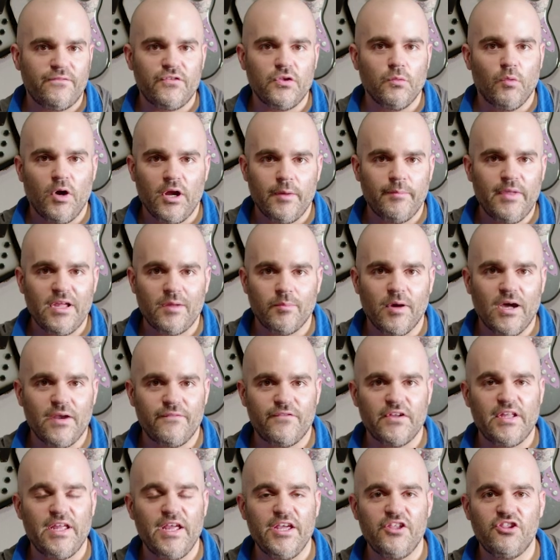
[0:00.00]
If you want to make
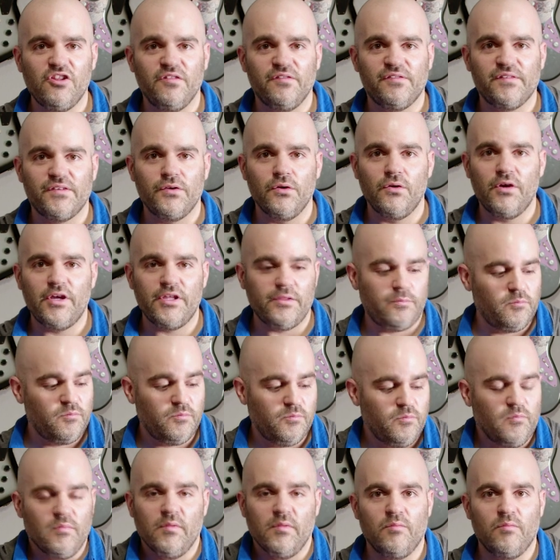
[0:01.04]
modifications to it,
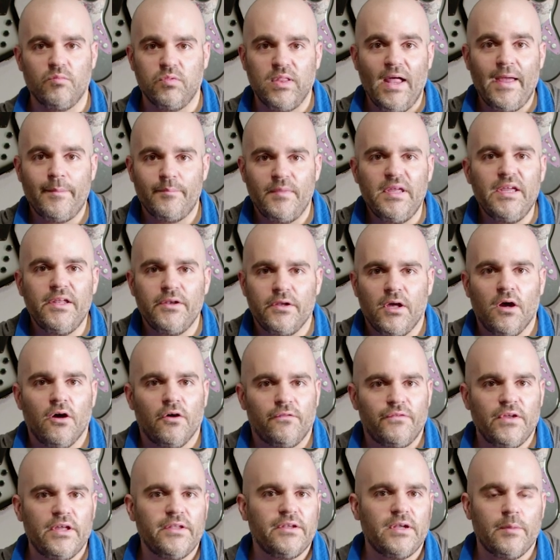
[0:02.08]
let me know
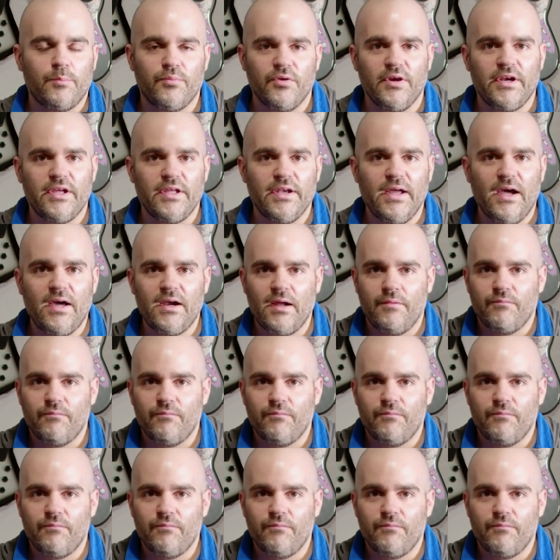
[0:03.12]
if you end up printing it out.